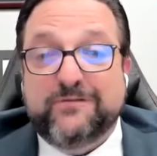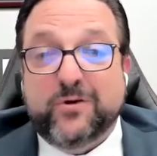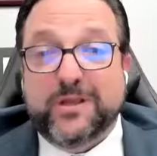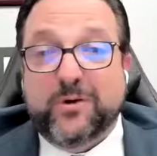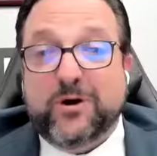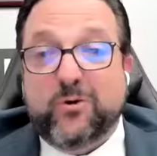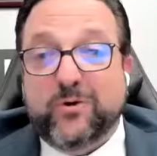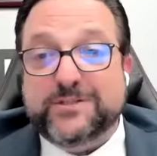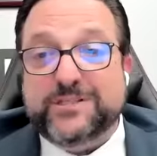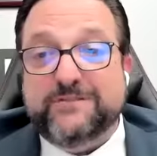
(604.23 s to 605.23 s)
for lower
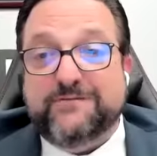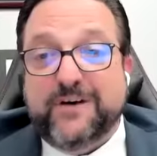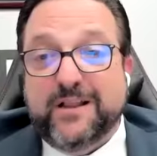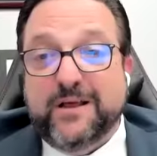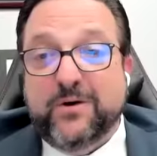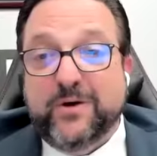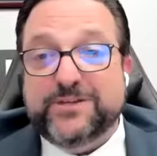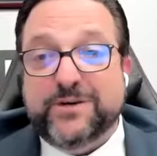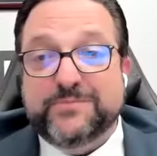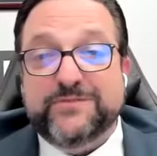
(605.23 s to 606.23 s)
courts to follow
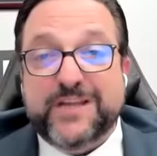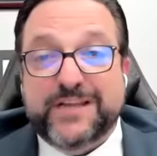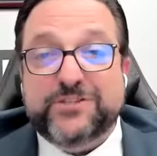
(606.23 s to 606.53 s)
in terms of